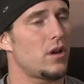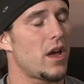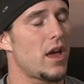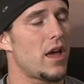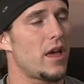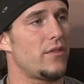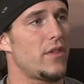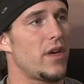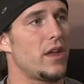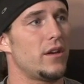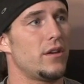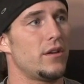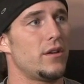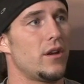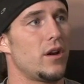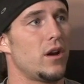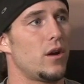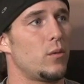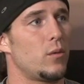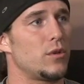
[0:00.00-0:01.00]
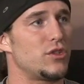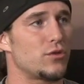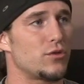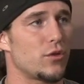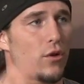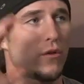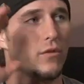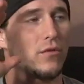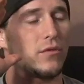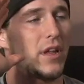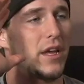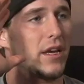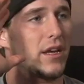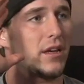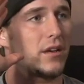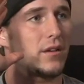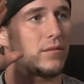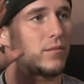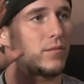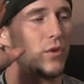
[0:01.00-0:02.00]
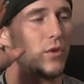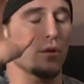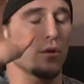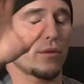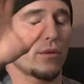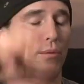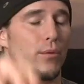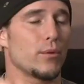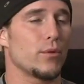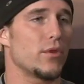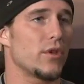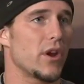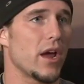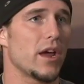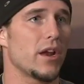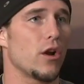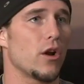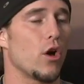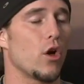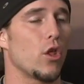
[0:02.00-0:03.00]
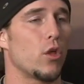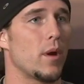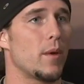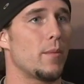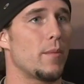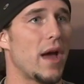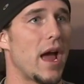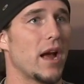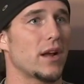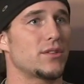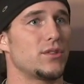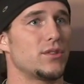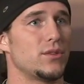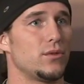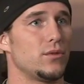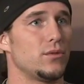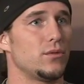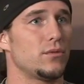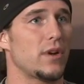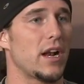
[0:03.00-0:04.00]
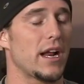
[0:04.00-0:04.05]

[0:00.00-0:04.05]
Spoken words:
and then we drove through the night all the way back to,